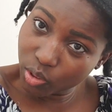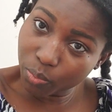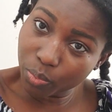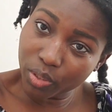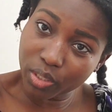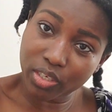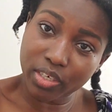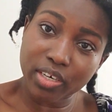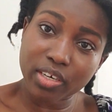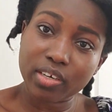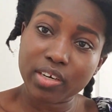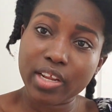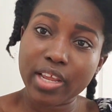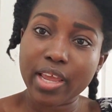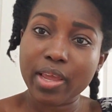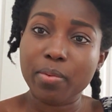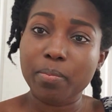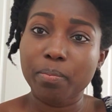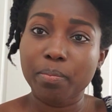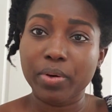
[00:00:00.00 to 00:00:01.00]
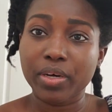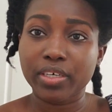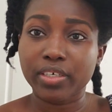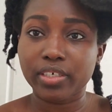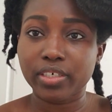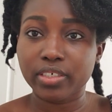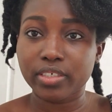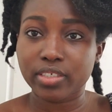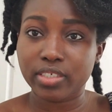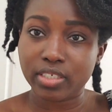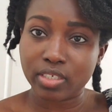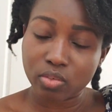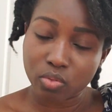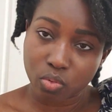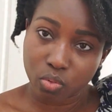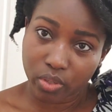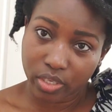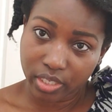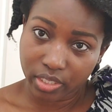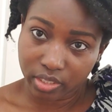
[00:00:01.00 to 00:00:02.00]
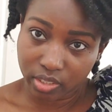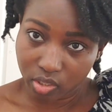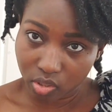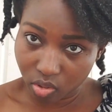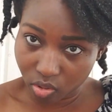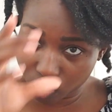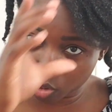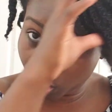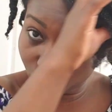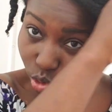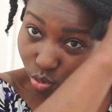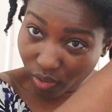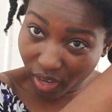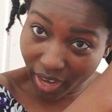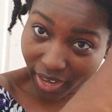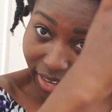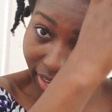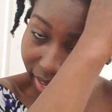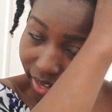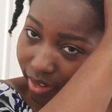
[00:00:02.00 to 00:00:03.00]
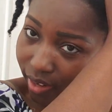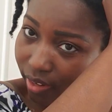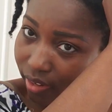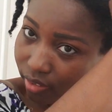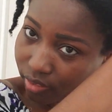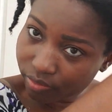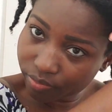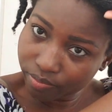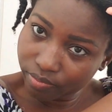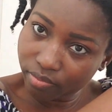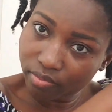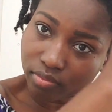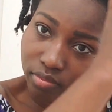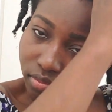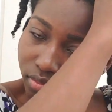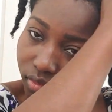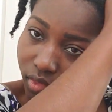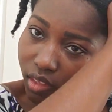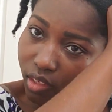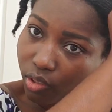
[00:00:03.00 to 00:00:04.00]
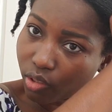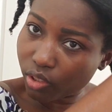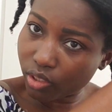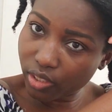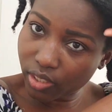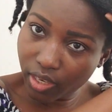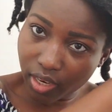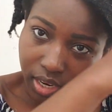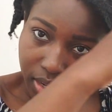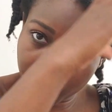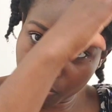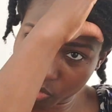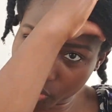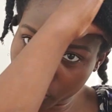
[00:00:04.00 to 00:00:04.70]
to put butters and oils on dry hair. You're not